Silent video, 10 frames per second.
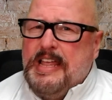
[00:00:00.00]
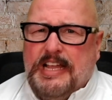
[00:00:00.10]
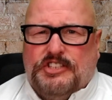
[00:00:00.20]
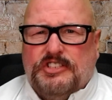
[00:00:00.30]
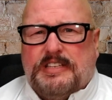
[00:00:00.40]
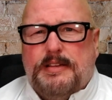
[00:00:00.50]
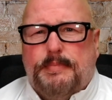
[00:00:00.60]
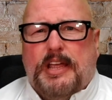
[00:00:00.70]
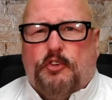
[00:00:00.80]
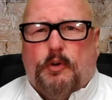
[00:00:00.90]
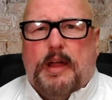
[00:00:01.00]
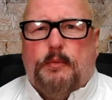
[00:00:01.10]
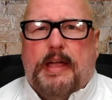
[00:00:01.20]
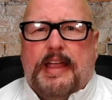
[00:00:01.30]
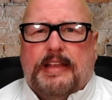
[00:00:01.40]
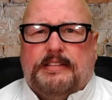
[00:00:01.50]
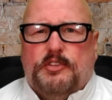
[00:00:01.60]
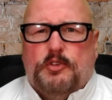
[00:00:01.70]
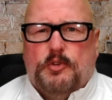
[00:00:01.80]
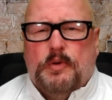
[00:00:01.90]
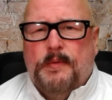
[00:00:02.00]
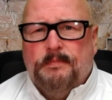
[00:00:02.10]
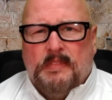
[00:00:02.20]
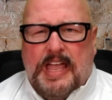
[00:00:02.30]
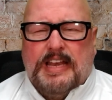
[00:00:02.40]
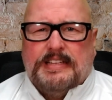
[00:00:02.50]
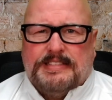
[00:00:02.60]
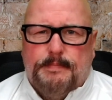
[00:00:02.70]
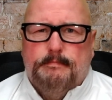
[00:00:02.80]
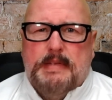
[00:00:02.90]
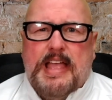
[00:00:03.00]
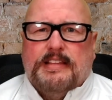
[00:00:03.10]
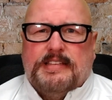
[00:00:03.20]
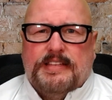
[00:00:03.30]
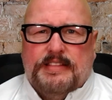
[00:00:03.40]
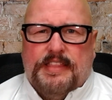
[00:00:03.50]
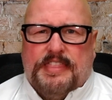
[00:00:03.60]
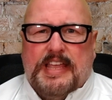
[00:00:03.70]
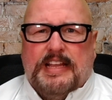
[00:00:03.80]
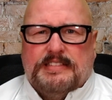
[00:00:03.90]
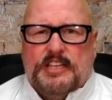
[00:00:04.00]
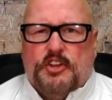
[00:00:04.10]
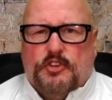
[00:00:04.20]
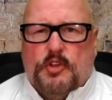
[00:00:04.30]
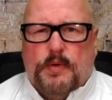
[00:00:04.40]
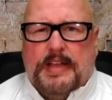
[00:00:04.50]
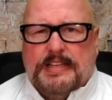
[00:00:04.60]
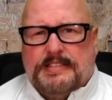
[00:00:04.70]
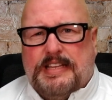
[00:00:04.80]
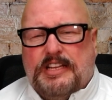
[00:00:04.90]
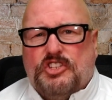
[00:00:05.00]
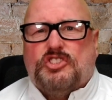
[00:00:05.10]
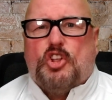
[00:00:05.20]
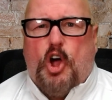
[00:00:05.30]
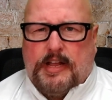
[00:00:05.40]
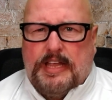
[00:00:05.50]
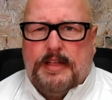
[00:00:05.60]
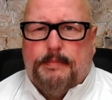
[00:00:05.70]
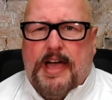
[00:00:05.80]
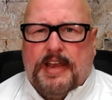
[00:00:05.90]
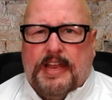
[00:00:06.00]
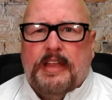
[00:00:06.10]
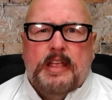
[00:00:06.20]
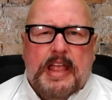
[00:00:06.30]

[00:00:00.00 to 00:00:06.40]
it's just going to be a great way to kind of cement the things that you're doing instead of just talking about it.